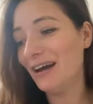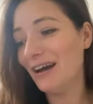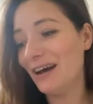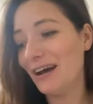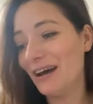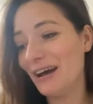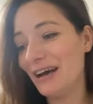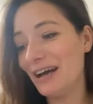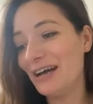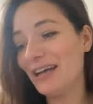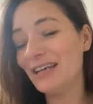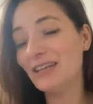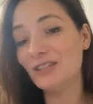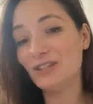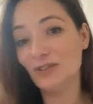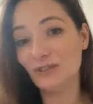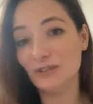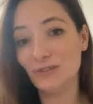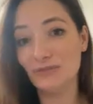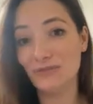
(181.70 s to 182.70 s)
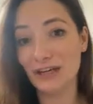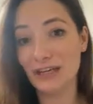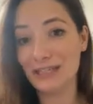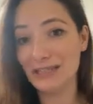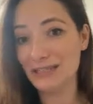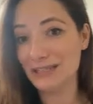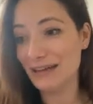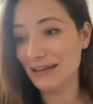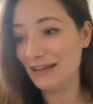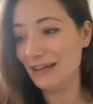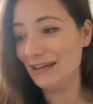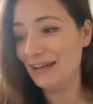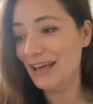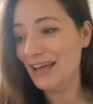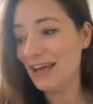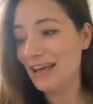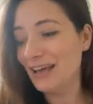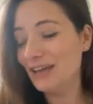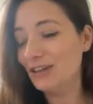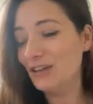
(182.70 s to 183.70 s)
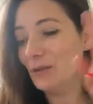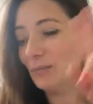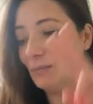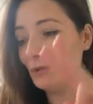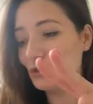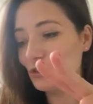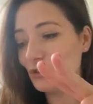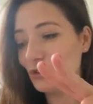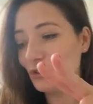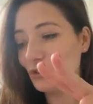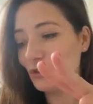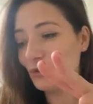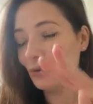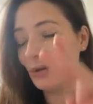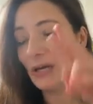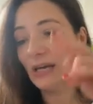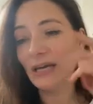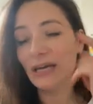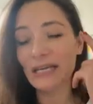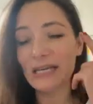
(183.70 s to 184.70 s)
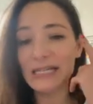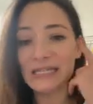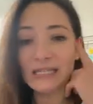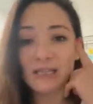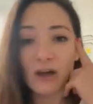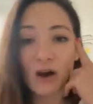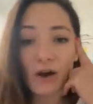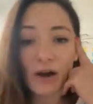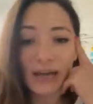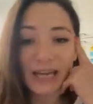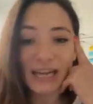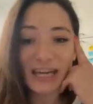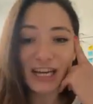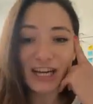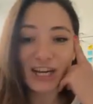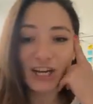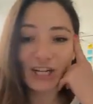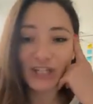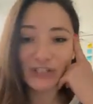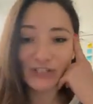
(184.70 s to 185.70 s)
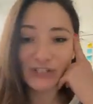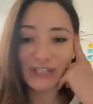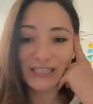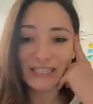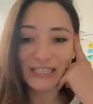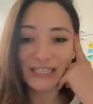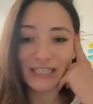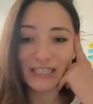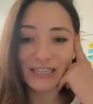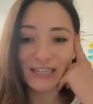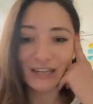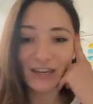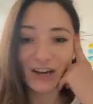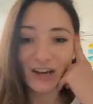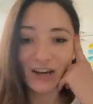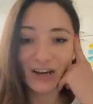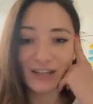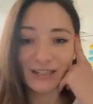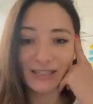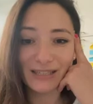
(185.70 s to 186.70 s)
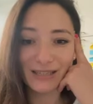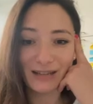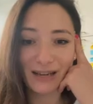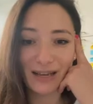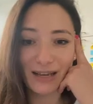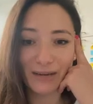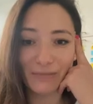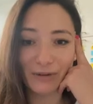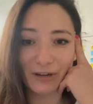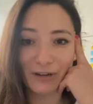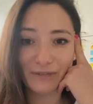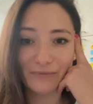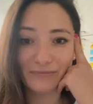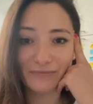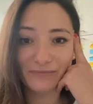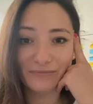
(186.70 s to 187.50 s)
I don't advise that. Number 2 is not including a disclaimer.